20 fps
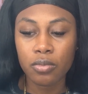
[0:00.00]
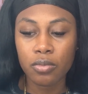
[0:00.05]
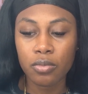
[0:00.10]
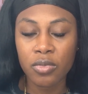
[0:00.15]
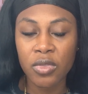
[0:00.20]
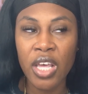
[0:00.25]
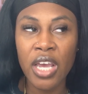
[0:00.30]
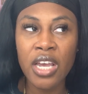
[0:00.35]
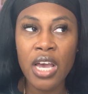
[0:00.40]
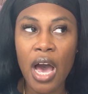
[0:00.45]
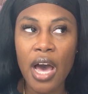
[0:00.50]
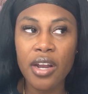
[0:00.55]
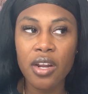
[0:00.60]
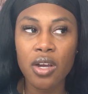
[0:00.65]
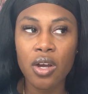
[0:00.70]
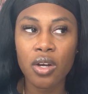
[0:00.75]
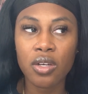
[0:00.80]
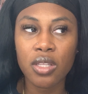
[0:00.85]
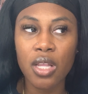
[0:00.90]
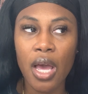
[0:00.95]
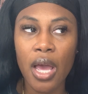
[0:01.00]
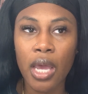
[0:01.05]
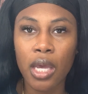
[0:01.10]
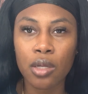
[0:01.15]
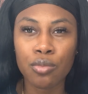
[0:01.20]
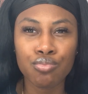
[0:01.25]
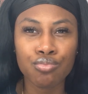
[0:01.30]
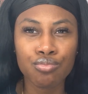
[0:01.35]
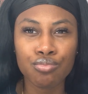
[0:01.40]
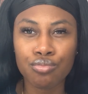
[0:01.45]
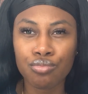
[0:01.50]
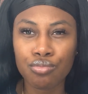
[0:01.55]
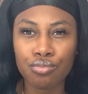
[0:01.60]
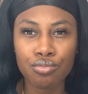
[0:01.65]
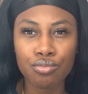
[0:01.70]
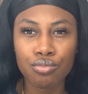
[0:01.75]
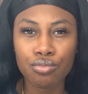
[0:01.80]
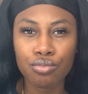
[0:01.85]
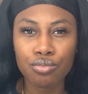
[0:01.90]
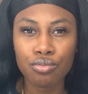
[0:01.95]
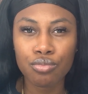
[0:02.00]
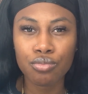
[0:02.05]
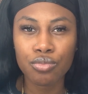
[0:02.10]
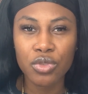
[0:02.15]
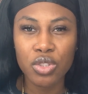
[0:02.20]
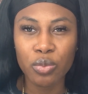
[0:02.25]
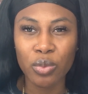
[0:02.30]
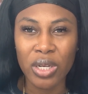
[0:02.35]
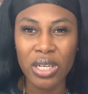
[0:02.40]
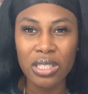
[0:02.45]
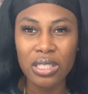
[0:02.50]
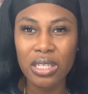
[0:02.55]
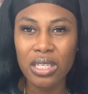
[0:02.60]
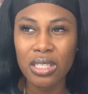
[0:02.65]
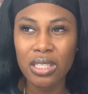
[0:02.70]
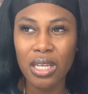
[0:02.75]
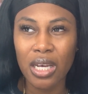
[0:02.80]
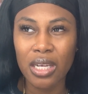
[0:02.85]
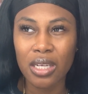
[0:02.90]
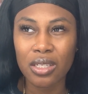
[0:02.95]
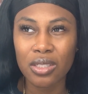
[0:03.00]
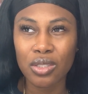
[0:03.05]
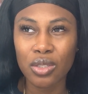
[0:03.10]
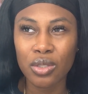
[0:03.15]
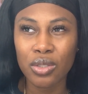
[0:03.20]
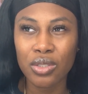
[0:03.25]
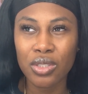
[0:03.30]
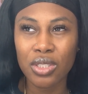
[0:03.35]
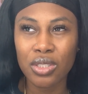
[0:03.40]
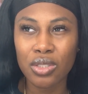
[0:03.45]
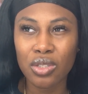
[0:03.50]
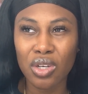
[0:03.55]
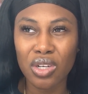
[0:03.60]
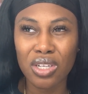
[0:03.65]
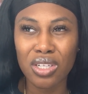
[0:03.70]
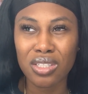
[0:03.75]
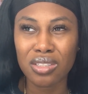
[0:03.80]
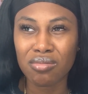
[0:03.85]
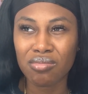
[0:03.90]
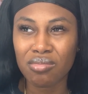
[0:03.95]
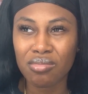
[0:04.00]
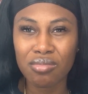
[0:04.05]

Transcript: they kind of are like, really? Like, so you're just gonna...